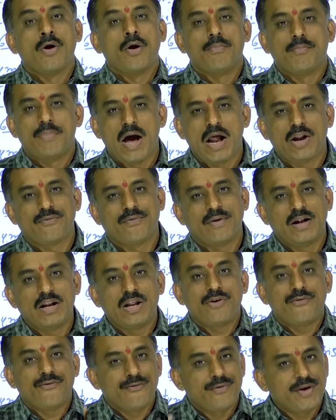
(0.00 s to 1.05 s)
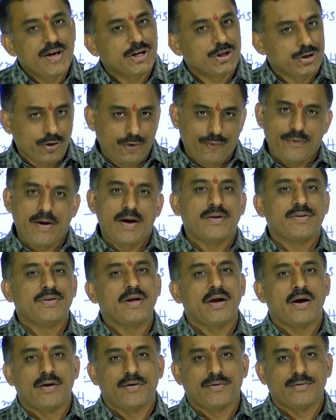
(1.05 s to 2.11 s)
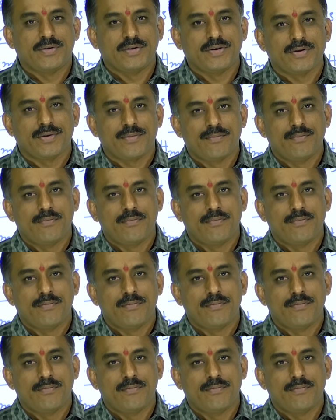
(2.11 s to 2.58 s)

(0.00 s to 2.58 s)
Manually we should find the answer.